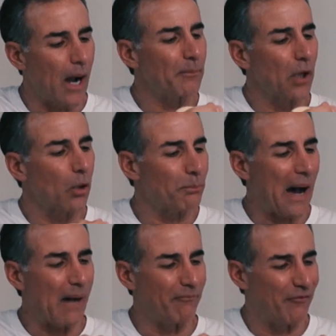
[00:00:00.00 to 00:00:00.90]
I'm no
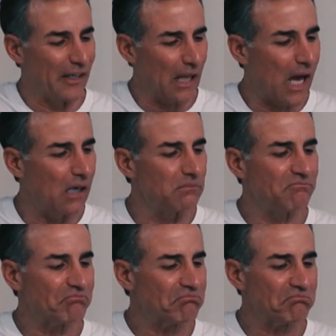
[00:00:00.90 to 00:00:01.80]
Bob Vila,
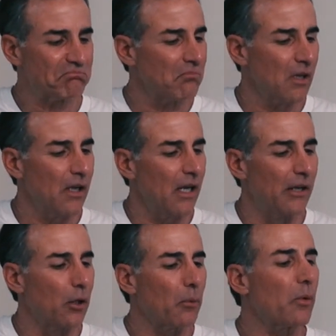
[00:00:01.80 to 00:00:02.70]

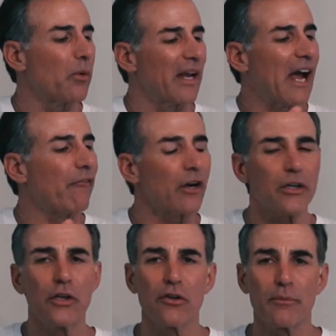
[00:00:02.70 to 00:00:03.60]
and no one would ever
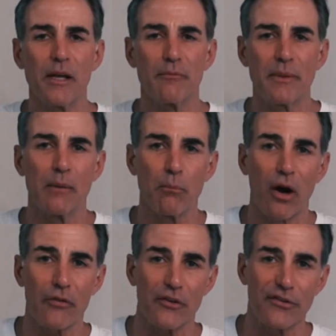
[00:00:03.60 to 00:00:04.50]
accuse me of being
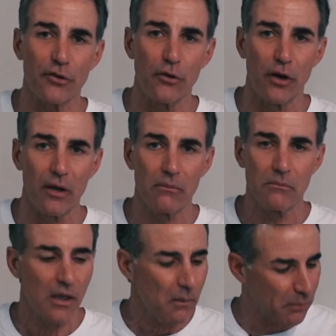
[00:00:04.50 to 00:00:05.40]
Martha Stewart.
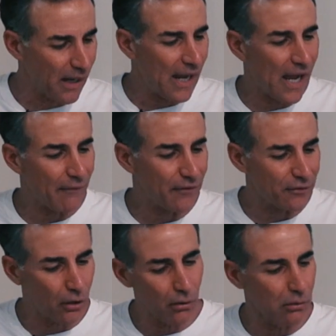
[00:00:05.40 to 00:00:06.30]
But I had
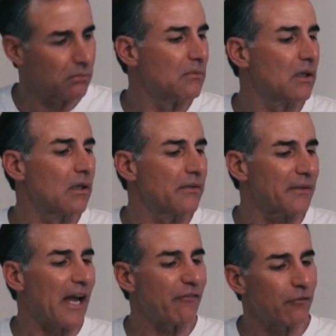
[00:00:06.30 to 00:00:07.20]
this old
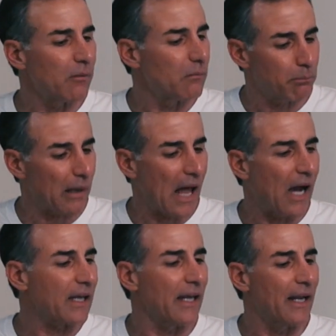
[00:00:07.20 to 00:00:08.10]
knife
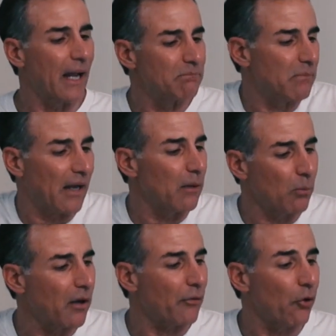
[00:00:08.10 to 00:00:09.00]
block, and I, I didn't
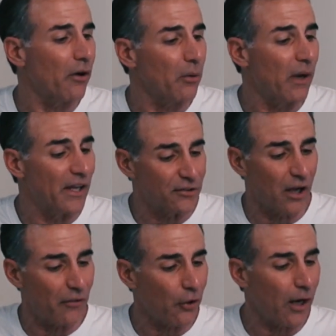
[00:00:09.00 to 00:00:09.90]
want to throw it away, so
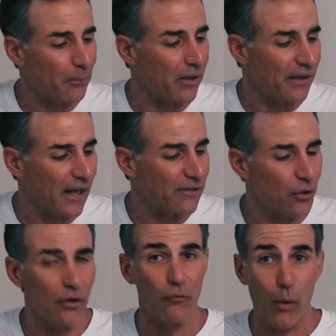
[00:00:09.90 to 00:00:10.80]
I thought I'd put a nice
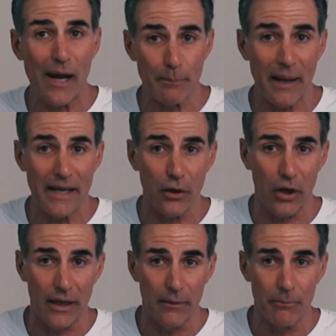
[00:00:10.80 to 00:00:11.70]
coat of white paint
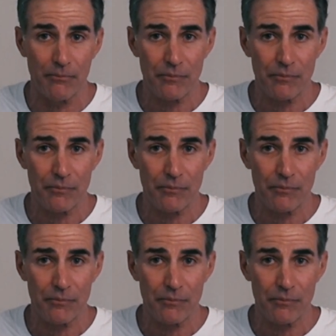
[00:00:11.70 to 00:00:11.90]
on it.